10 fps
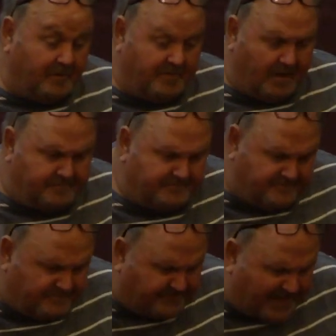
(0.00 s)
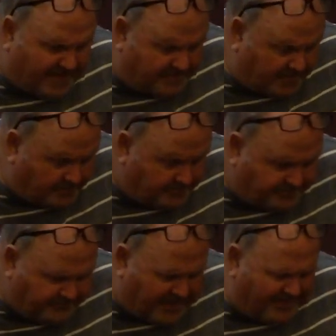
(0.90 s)
I've got 500,
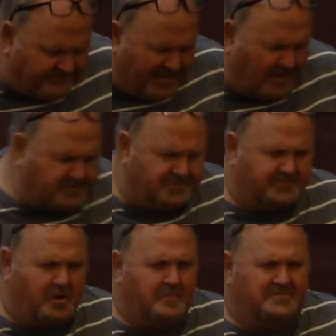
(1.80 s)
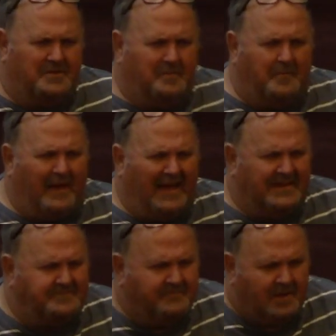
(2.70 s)
5,000 sermons in my
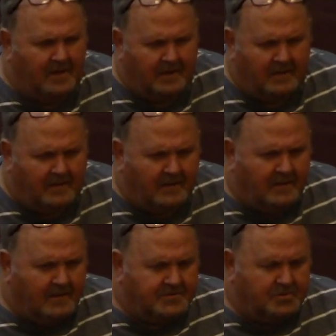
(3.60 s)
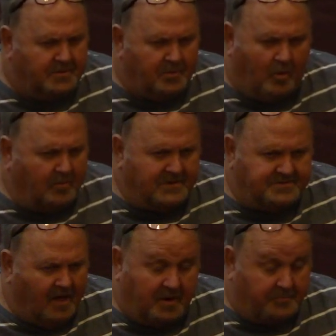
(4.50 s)
mind. So it normally is
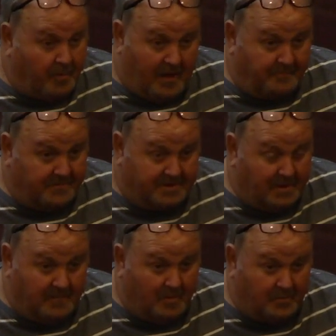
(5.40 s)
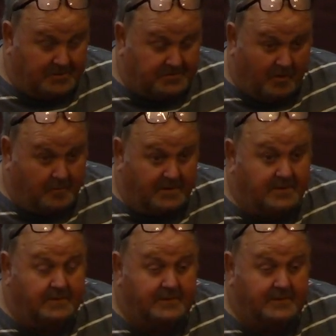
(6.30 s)
not a problem to come up with a sermon.